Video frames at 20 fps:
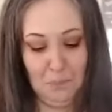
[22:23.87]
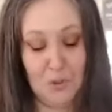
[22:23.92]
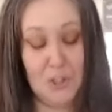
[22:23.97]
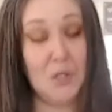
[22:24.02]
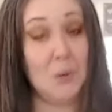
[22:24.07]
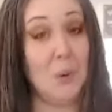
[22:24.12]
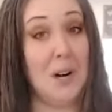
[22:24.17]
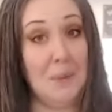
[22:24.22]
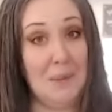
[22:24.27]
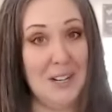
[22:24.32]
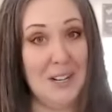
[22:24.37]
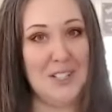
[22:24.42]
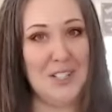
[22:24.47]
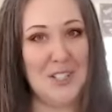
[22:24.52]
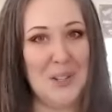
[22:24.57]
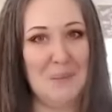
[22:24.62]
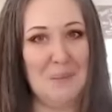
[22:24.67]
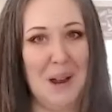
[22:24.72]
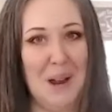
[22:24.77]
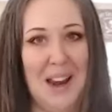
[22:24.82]
Just want to make sure
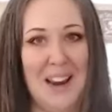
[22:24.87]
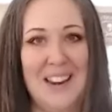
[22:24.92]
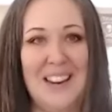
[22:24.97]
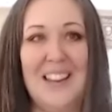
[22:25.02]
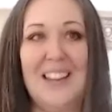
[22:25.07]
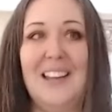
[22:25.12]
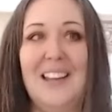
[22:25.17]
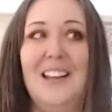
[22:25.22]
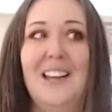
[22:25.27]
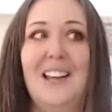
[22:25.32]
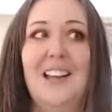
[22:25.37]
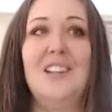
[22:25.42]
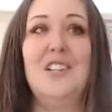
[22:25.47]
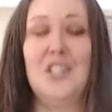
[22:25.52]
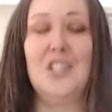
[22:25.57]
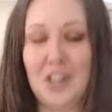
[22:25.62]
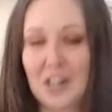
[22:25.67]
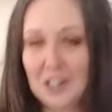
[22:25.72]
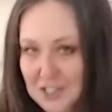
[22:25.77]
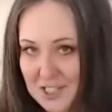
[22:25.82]
that my
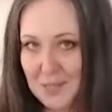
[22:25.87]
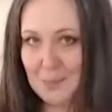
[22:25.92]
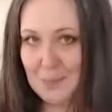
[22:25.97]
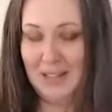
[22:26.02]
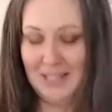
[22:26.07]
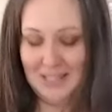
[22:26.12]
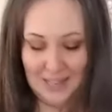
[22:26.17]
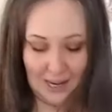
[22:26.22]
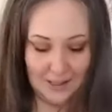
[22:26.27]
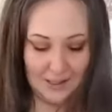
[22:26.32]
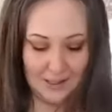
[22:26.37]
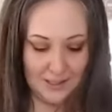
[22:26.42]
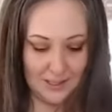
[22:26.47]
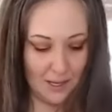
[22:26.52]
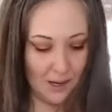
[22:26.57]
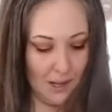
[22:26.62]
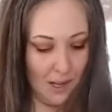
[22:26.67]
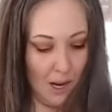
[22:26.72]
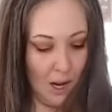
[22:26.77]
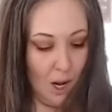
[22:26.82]
instructions make sense.
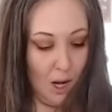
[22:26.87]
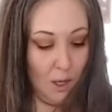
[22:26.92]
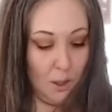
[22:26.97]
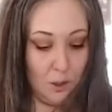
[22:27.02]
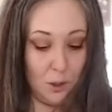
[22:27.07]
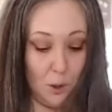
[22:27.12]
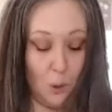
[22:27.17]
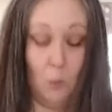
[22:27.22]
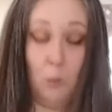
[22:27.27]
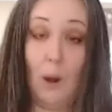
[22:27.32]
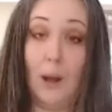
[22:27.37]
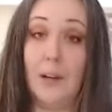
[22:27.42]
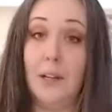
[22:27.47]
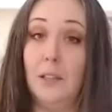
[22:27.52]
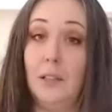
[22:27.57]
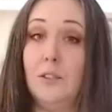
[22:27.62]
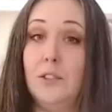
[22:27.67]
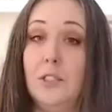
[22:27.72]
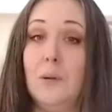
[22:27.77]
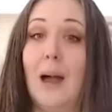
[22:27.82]
So what
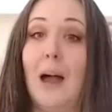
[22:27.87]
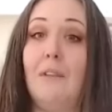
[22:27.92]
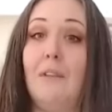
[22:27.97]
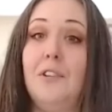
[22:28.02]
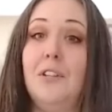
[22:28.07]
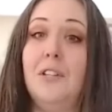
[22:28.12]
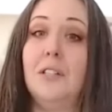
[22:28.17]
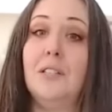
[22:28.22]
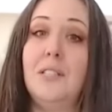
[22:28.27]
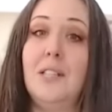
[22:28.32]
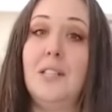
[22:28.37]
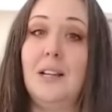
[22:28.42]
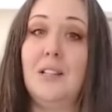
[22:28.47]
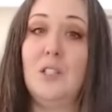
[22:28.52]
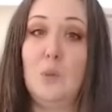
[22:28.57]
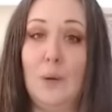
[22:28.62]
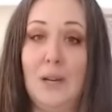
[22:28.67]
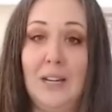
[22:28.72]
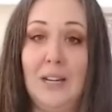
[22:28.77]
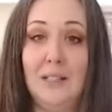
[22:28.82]
you'll do after your
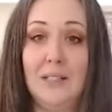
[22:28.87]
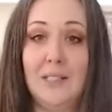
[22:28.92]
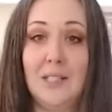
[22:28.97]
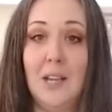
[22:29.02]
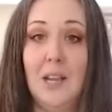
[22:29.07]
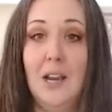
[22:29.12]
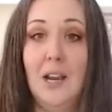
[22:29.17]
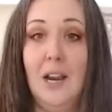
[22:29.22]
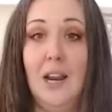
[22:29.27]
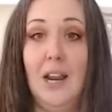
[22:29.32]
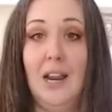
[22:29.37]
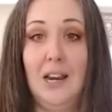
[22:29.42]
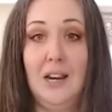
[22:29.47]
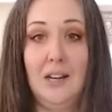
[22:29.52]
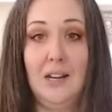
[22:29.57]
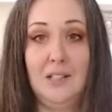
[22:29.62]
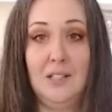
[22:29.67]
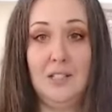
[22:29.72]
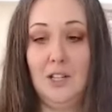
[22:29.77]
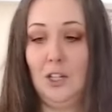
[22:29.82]
6 weeks
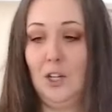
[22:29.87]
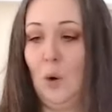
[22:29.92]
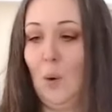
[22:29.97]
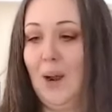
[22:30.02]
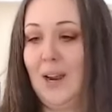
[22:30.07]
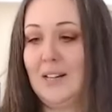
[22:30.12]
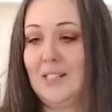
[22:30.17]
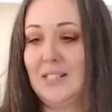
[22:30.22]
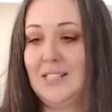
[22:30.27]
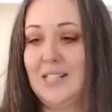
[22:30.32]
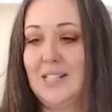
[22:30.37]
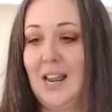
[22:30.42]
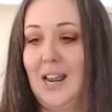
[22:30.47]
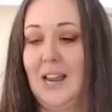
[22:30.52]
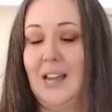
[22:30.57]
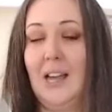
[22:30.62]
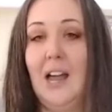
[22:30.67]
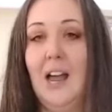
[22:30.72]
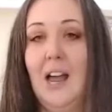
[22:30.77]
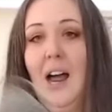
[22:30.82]
is you're going to
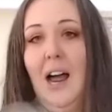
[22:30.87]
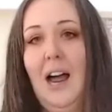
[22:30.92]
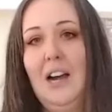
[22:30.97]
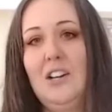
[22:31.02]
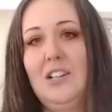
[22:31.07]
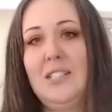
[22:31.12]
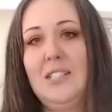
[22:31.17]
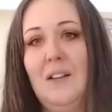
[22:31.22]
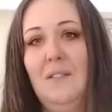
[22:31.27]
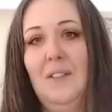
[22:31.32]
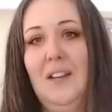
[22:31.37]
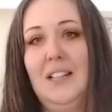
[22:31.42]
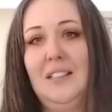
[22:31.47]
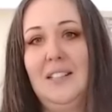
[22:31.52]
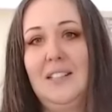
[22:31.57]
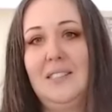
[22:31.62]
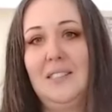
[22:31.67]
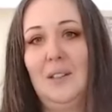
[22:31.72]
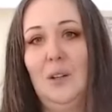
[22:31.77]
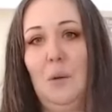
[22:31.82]
take, I just have like
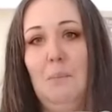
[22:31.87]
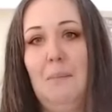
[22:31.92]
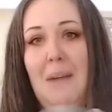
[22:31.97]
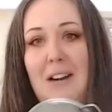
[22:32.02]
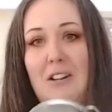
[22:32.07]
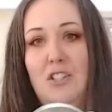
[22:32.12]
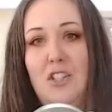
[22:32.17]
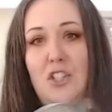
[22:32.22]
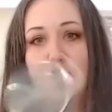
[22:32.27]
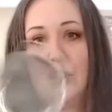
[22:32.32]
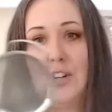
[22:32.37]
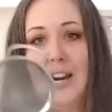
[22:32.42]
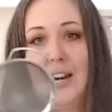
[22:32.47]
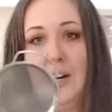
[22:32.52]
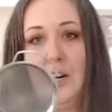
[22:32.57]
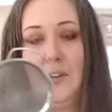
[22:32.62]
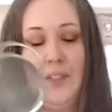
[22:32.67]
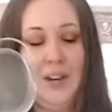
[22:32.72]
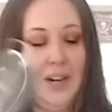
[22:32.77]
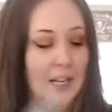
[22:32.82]
this little mesh
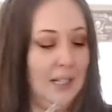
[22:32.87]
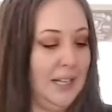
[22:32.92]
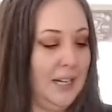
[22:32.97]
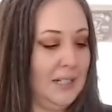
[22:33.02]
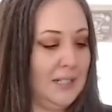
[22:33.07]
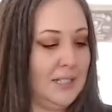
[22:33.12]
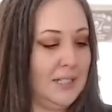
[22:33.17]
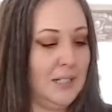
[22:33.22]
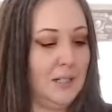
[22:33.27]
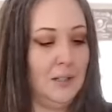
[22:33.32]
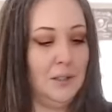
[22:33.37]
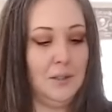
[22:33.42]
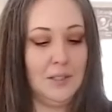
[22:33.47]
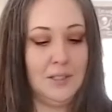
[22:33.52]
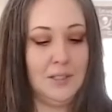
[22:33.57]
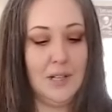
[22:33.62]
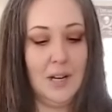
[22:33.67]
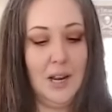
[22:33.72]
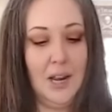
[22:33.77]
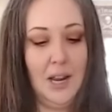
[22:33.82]
strainer that I like to use.